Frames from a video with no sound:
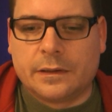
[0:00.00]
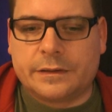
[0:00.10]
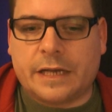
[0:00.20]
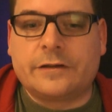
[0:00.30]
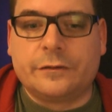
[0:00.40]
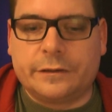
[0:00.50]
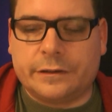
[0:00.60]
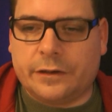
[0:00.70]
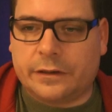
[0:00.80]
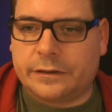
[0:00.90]
said to
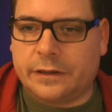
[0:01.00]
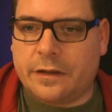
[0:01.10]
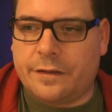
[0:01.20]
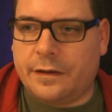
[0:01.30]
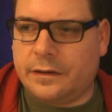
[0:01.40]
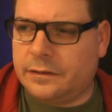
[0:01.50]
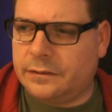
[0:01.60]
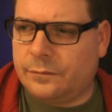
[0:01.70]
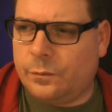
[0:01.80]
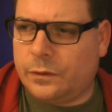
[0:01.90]
the doctor.
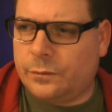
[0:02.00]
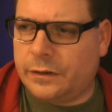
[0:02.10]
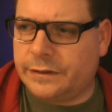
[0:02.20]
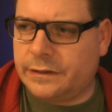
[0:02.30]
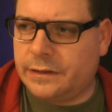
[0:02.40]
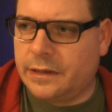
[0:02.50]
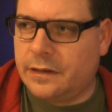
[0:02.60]
What was it?